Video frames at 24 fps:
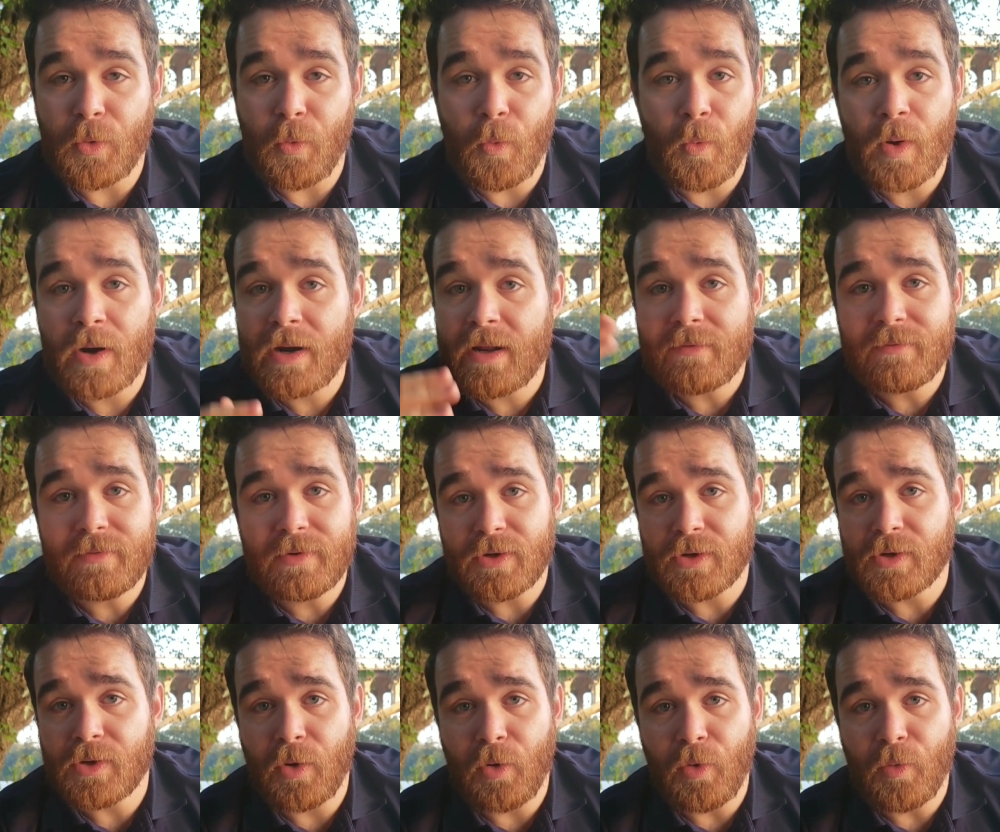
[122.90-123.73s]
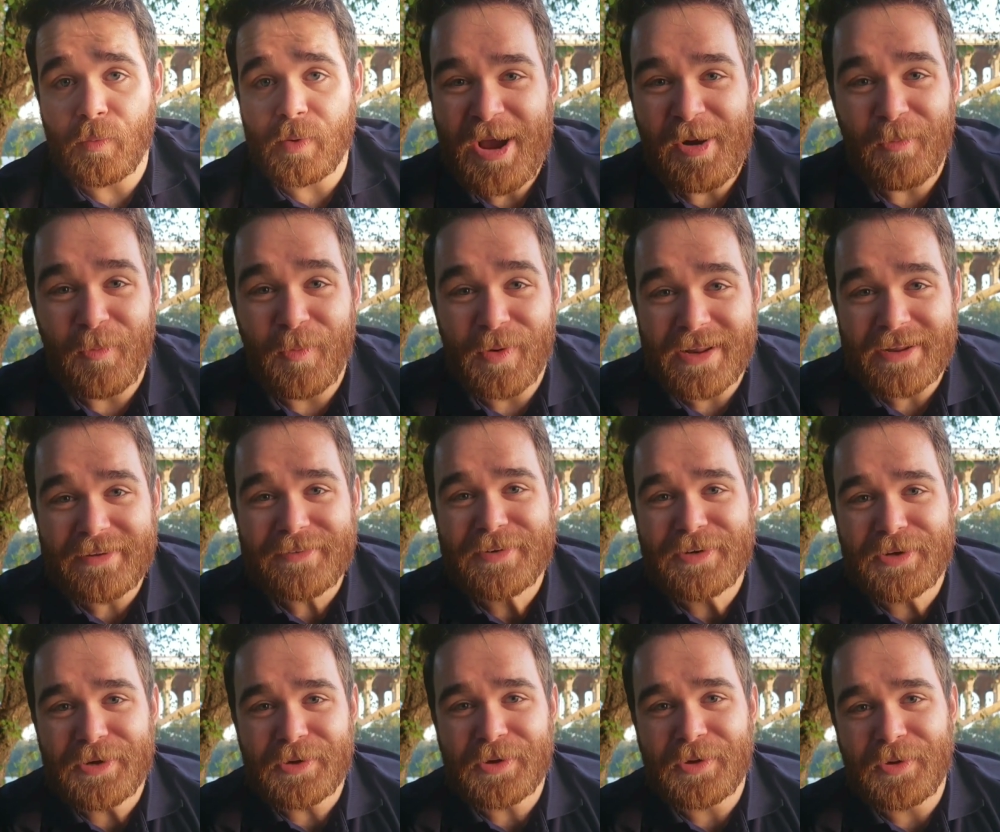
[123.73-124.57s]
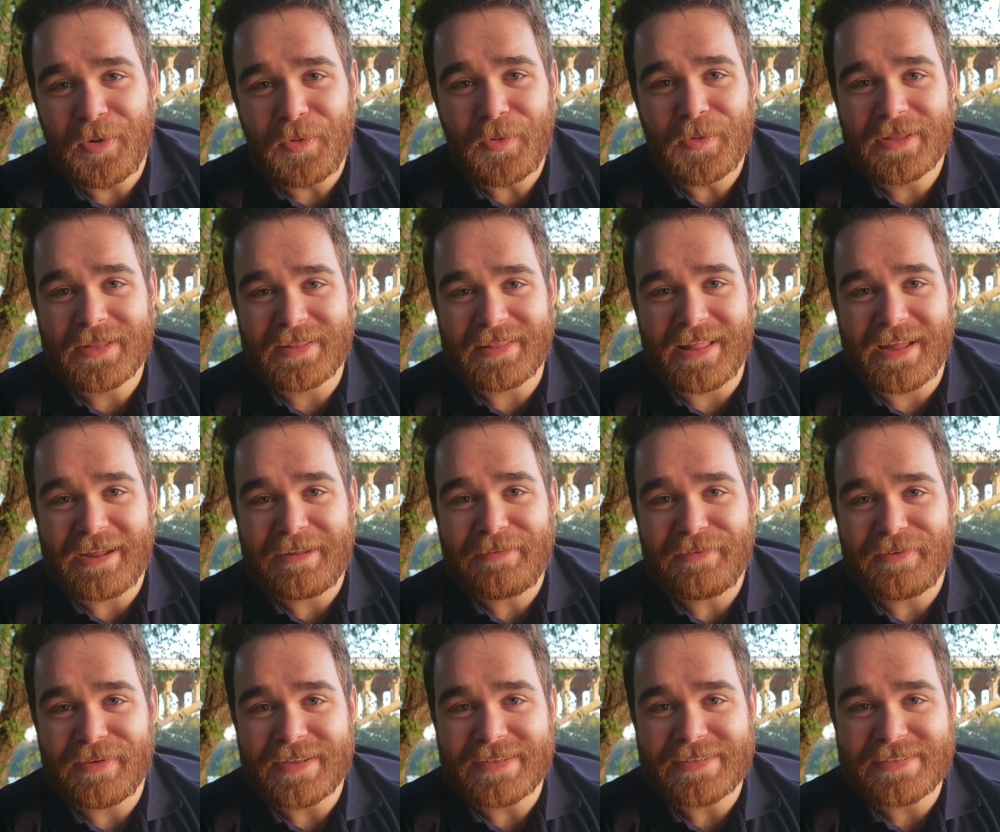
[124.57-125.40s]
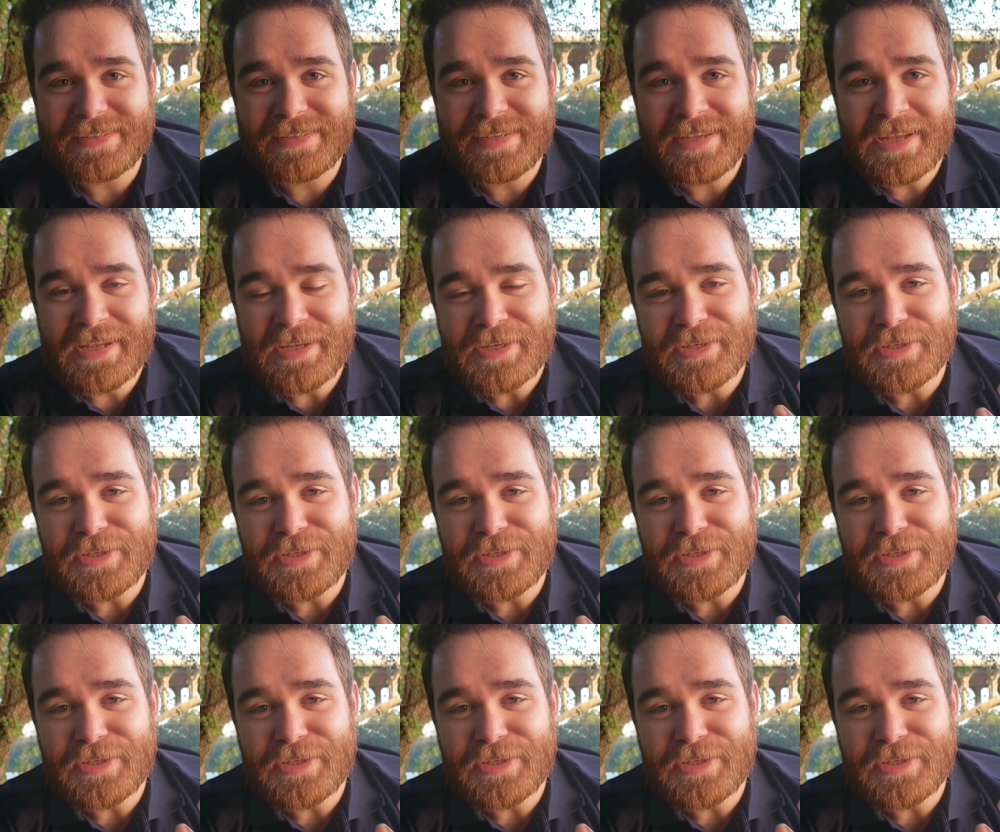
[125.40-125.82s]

to whatever your goal whatever your goal in life is